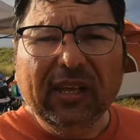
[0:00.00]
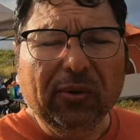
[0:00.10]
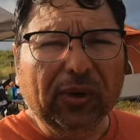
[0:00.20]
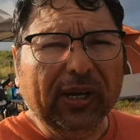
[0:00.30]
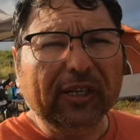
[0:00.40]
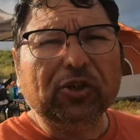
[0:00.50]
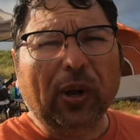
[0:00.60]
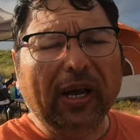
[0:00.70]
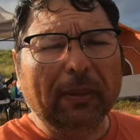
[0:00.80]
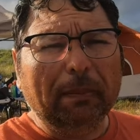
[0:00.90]
We're gonna
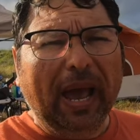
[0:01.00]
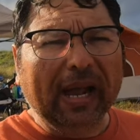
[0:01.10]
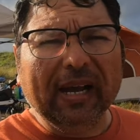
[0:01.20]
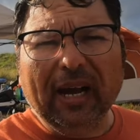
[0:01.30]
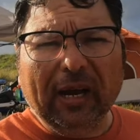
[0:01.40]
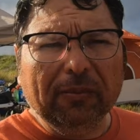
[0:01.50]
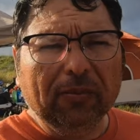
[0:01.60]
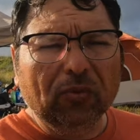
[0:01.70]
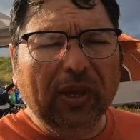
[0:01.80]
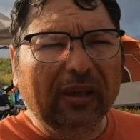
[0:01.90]
try to pack up.
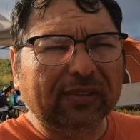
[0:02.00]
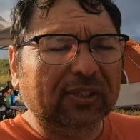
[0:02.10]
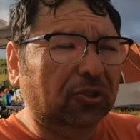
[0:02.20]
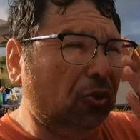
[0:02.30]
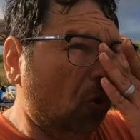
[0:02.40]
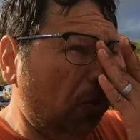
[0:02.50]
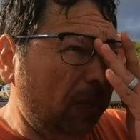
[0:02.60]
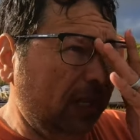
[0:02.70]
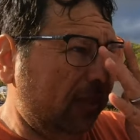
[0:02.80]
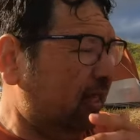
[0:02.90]
We have so
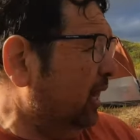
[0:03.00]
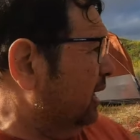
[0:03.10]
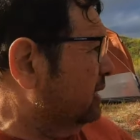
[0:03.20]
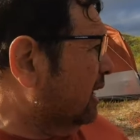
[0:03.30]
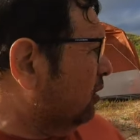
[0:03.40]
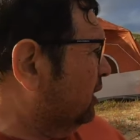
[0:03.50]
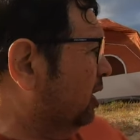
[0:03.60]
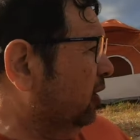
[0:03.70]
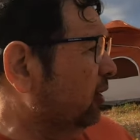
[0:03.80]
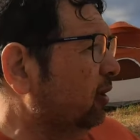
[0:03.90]
many things out
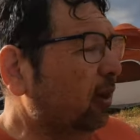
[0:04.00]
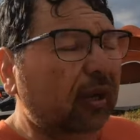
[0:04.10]
here.